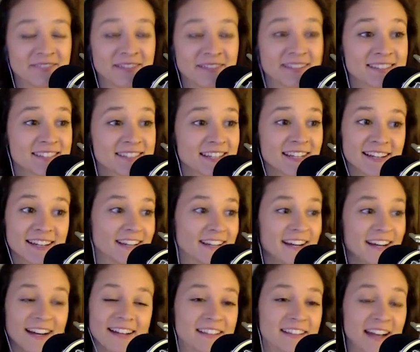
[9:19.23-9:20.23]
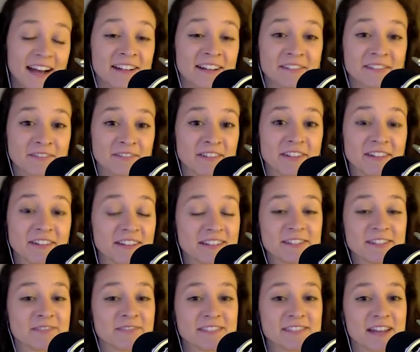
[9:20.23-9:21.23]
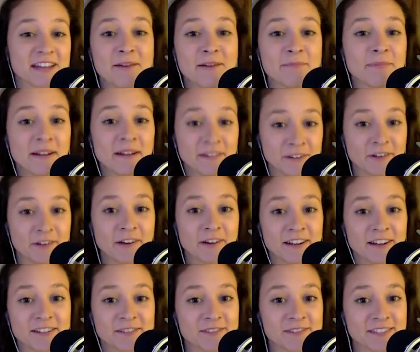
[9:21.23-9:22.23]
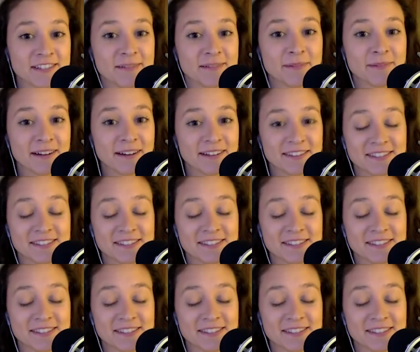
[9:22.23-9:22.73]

I didn't realize it was that bad. Your crash was that bad.